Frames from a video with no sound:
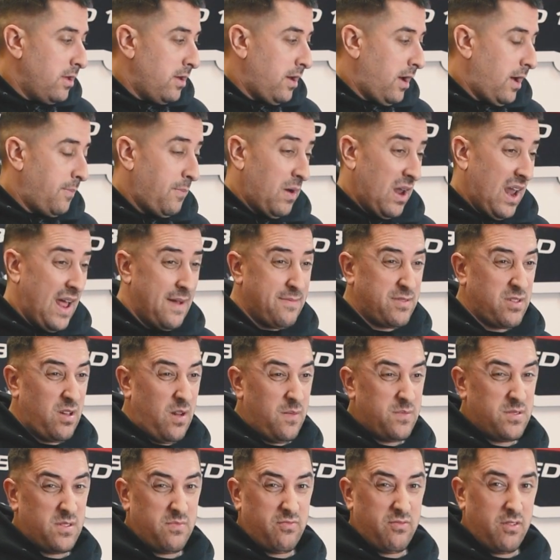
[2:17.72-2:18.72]
and my lap
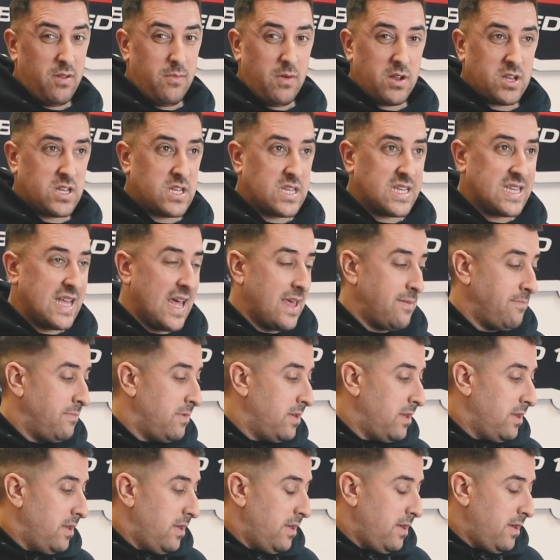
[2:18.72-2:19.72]
times are pretty much the same.
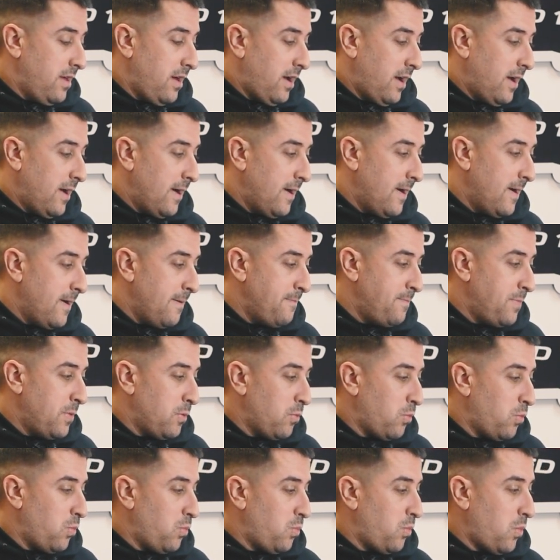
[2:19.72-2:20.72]

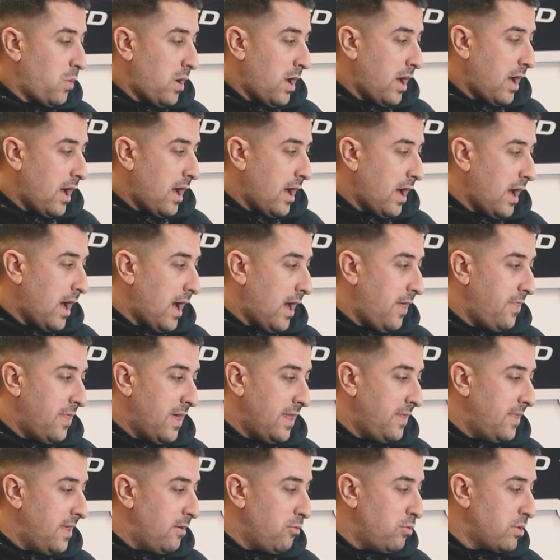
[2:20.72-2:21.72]
And
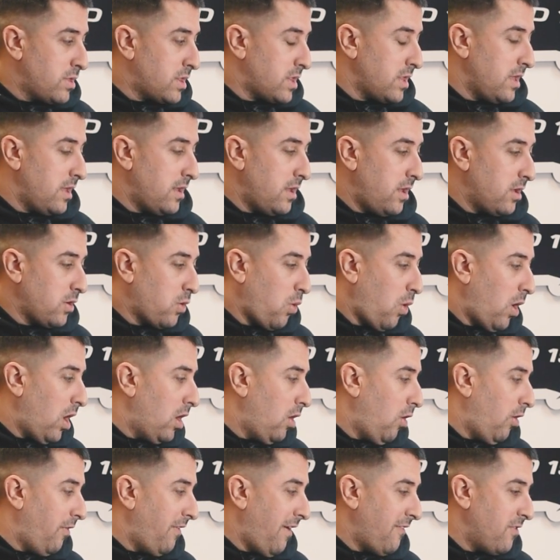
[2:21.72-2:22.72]
then there was quite a
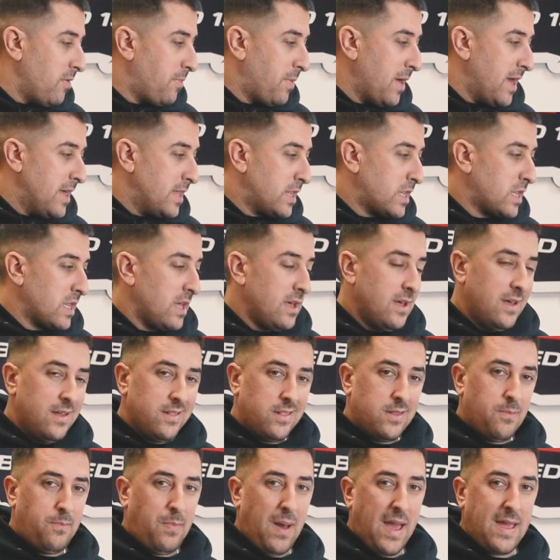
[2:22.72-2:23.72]
lot of other bits.
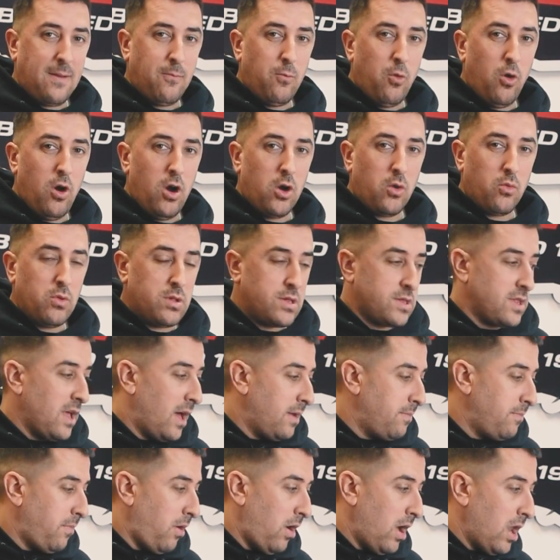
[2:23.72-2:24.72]
The paintwork was
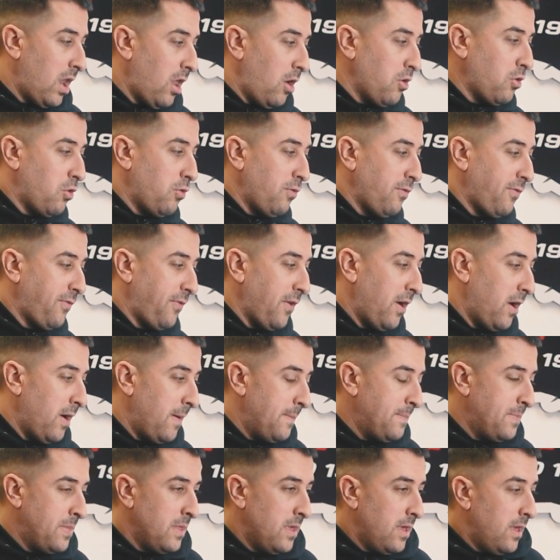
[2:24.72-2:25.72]
done by a local
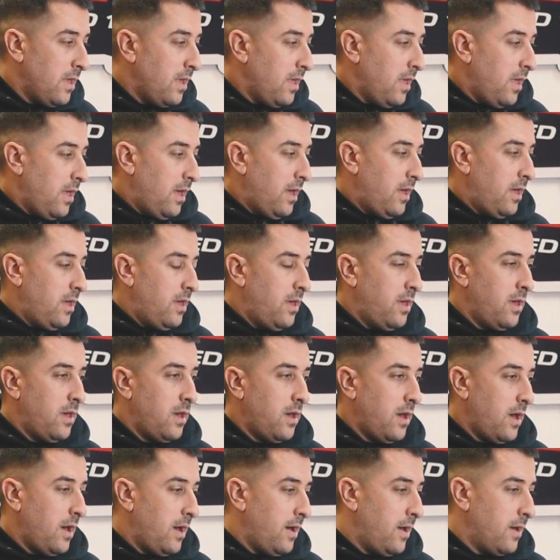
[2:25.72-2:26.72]
firm.
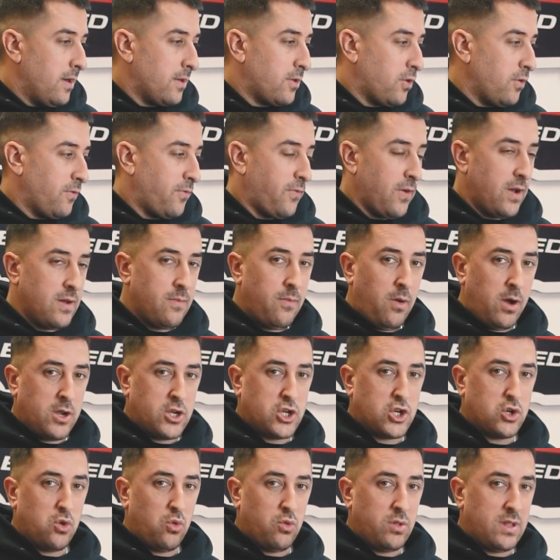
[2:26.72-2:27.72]
A good friend of mine,
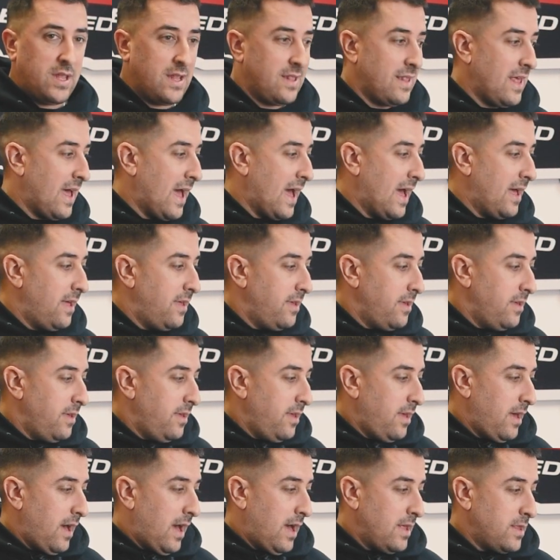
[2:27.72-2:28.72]
Sean, did that.
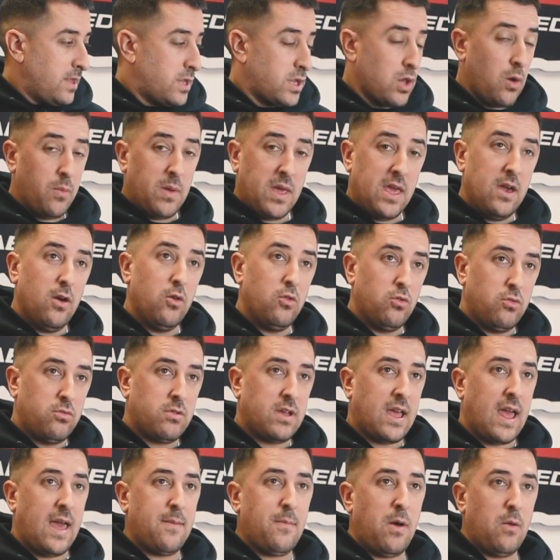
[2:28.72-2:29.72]
And Tommy Hill
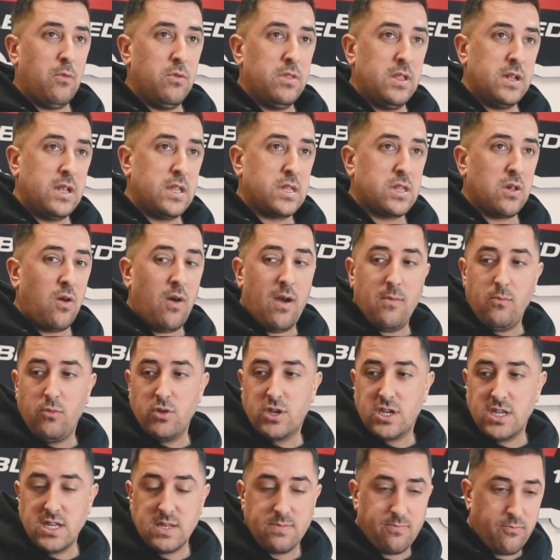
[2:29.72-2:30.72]
came up with a design
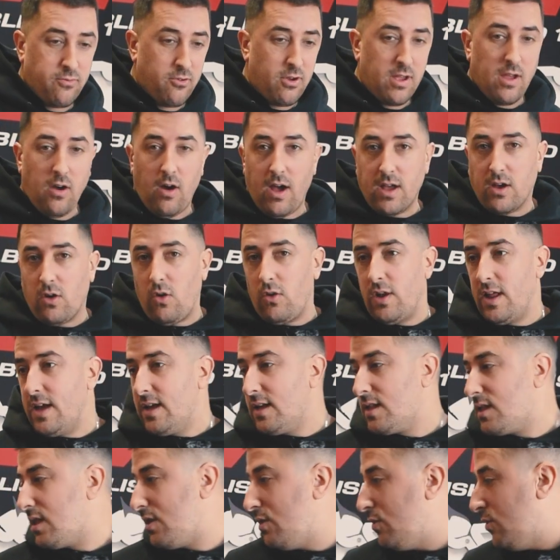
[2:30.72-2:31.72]
which is pretty iconic
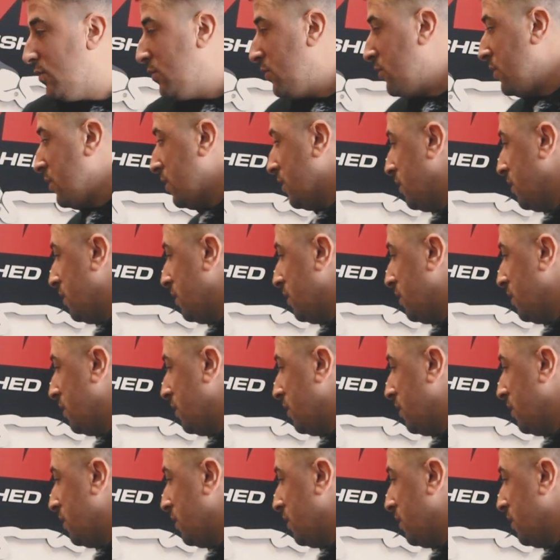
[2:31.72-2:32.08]
to